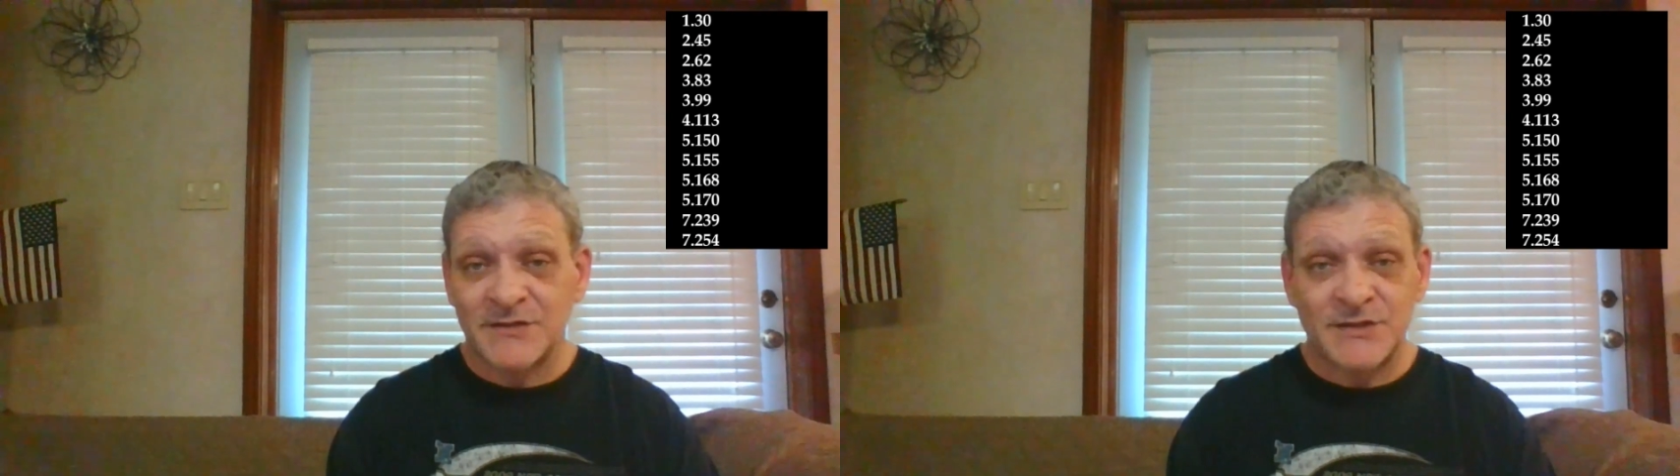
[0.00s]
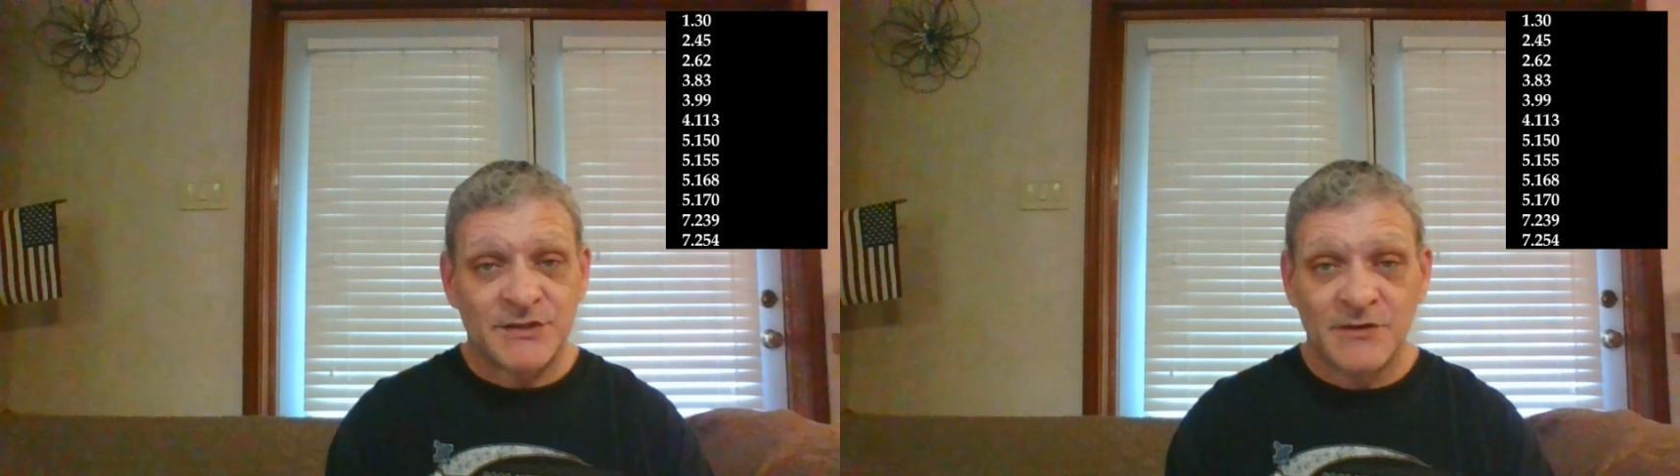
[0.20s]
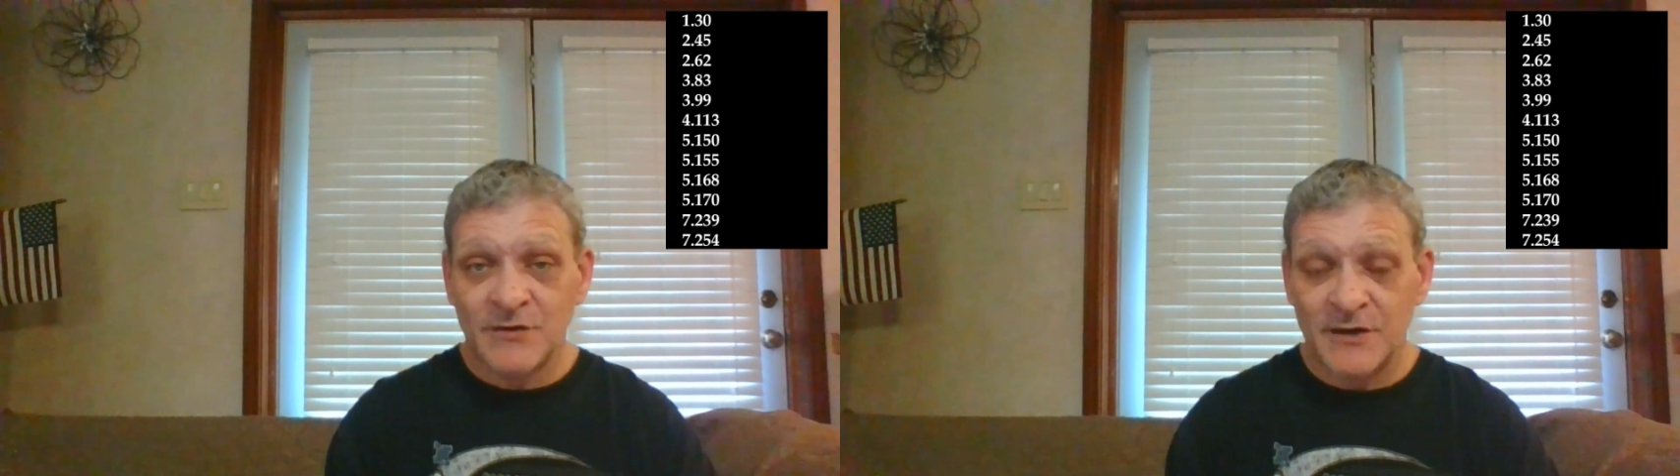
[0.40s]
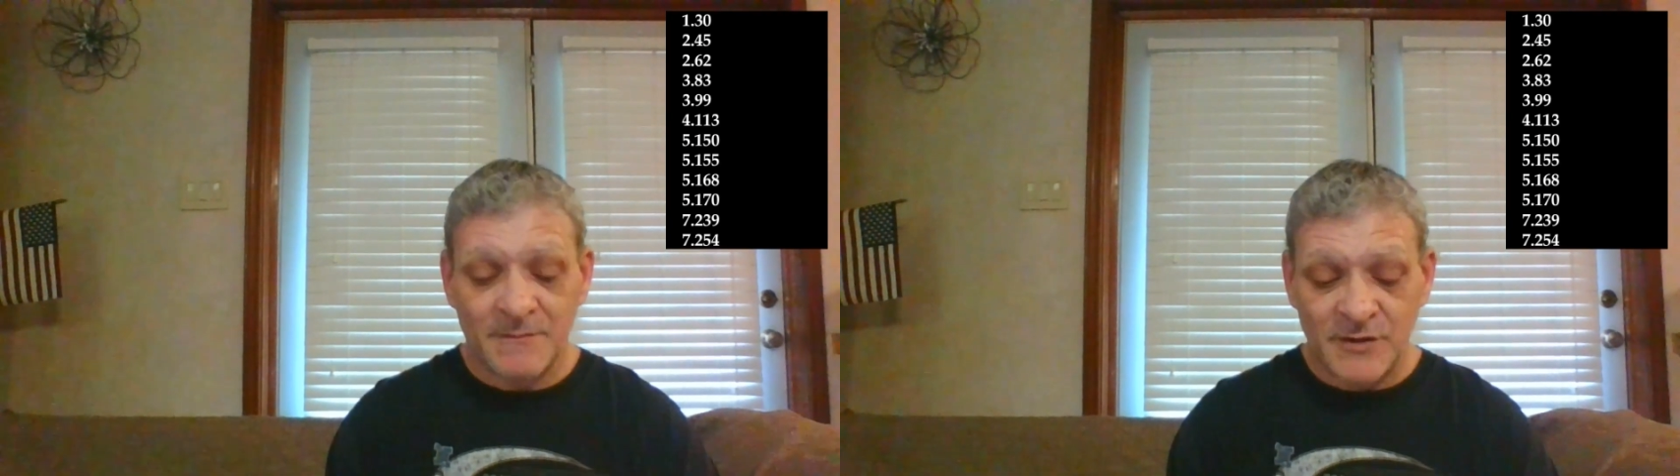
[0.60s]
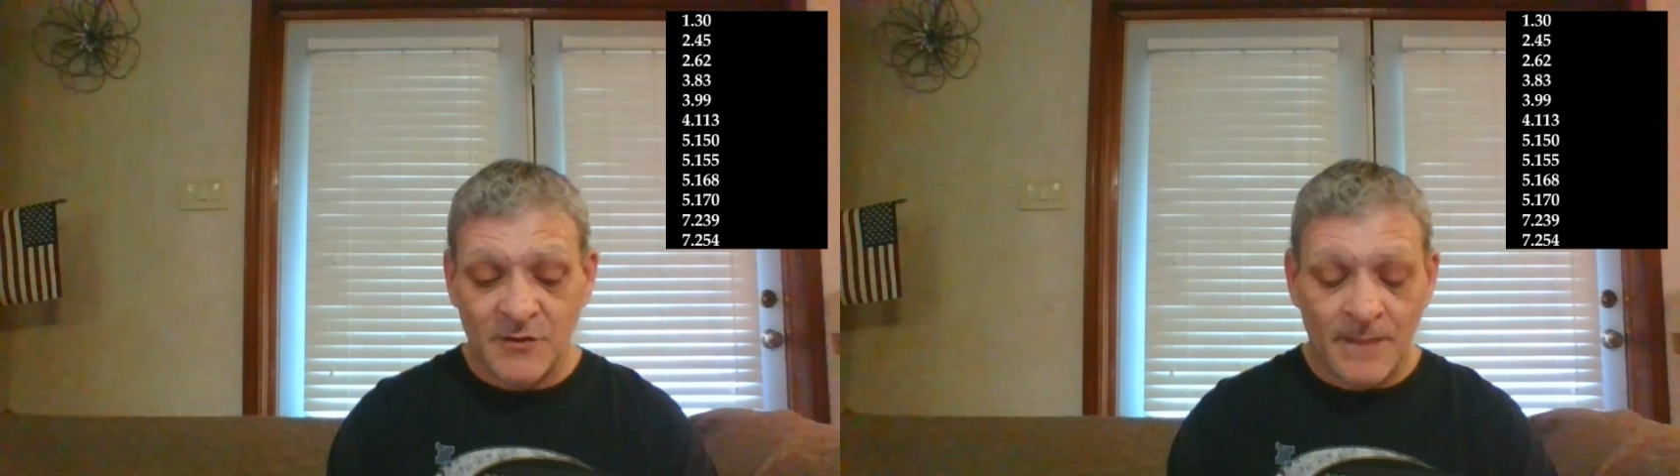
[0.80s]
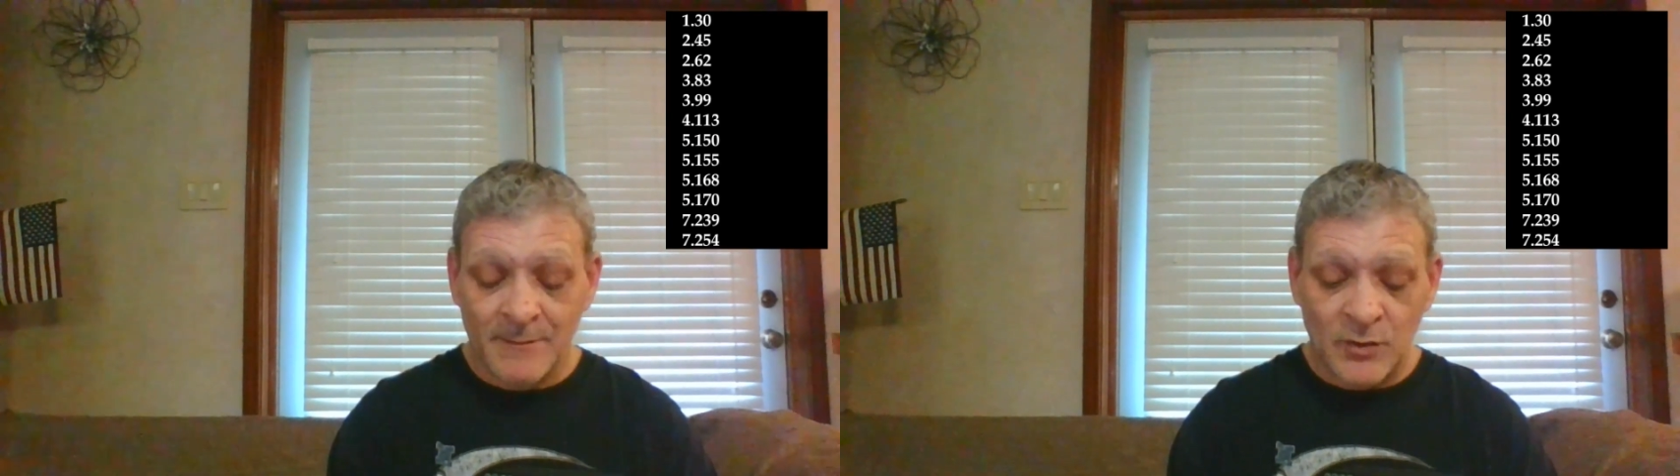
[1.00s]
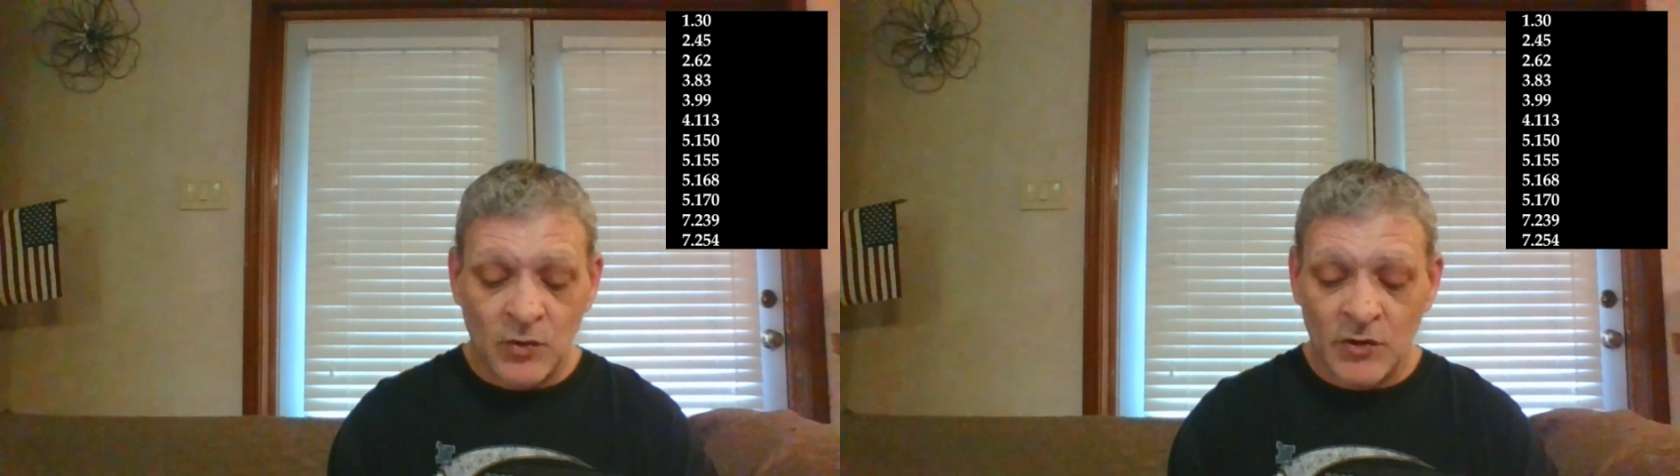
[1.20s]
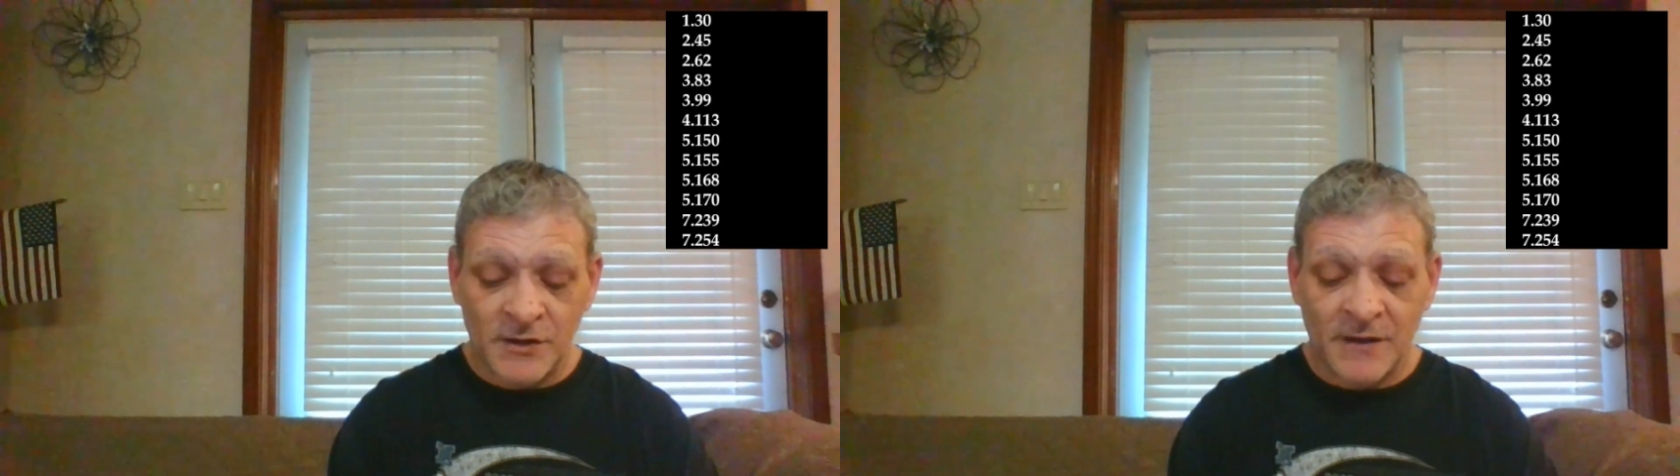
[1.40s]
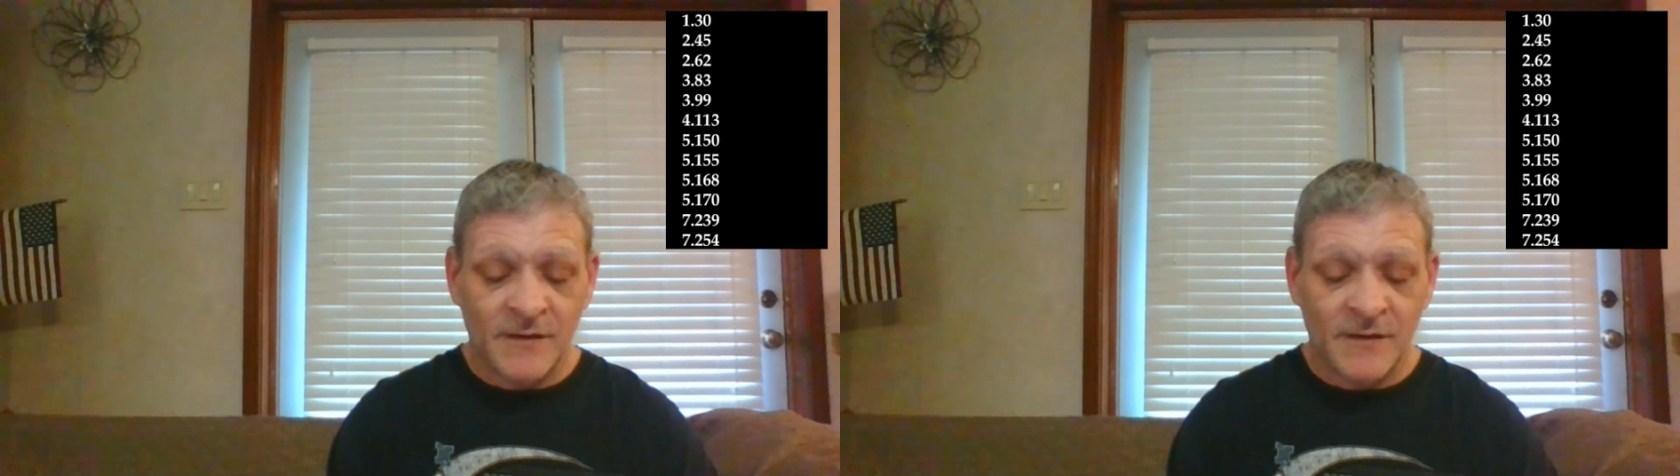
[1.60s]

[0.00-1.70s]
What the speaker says: are still going to be on the board.